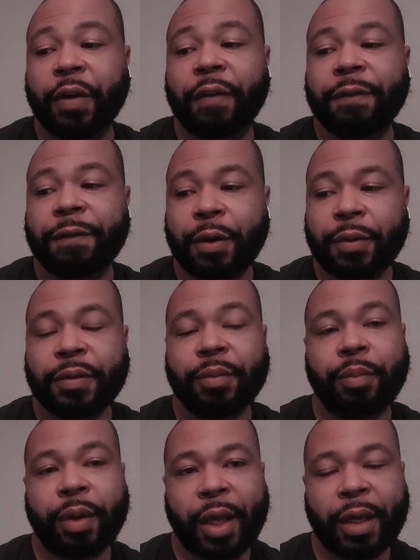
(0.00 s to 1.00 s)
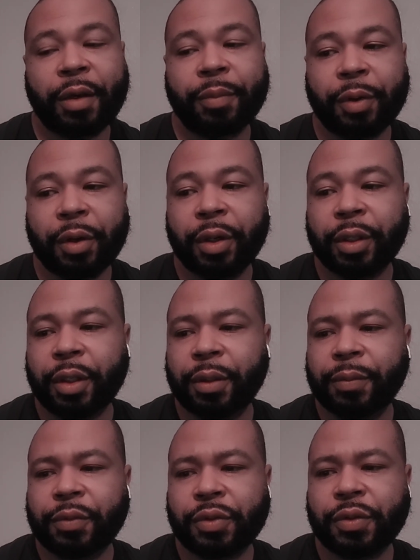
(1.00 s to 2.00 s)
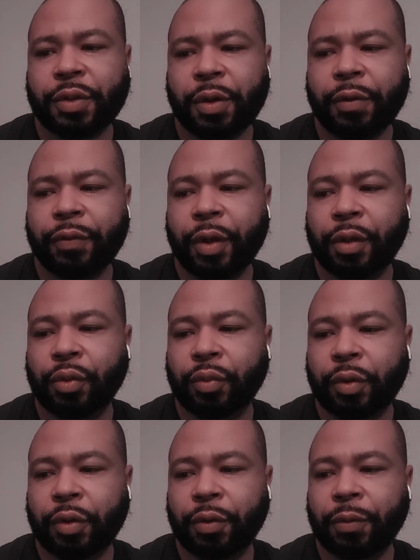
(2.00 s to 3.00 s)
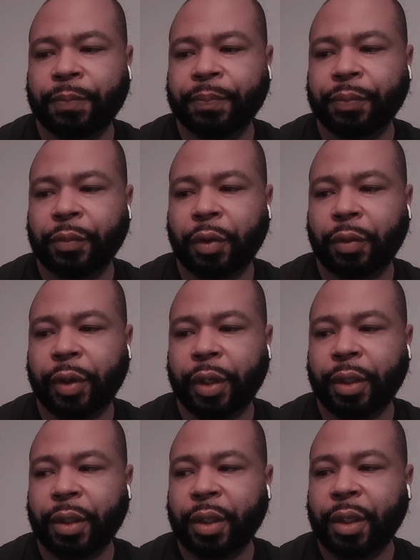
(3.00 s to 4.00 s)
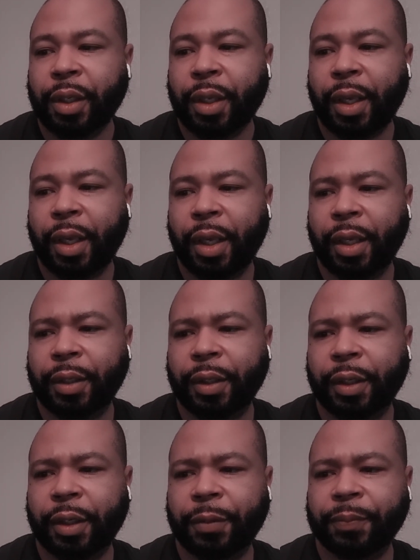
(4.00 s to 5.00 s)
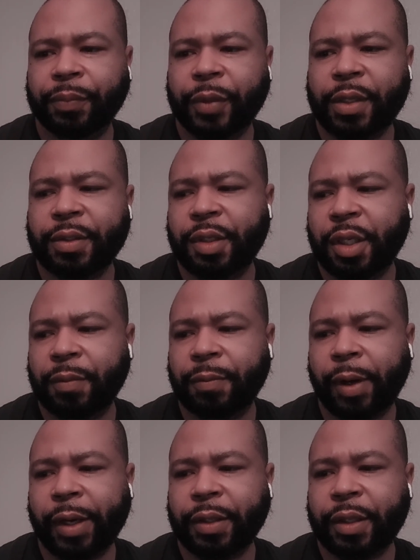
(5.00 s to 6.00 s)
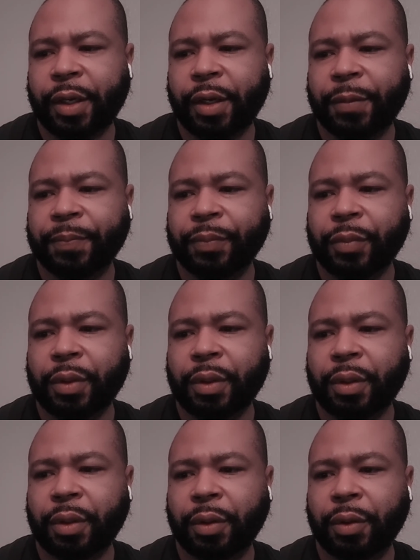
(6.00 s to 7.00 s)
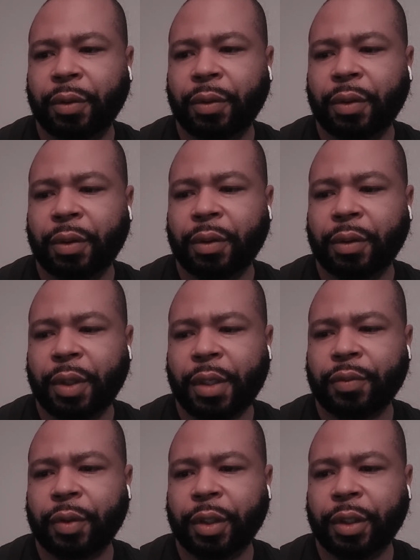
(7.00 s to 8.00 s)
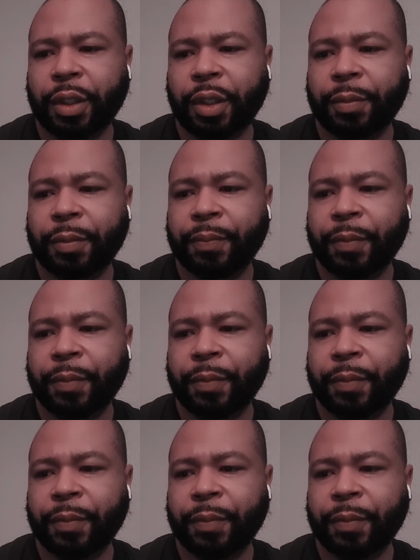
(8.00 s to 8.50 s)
the first black American to serve in the role. All right. And um, that's deep right there. You know, that's really deep.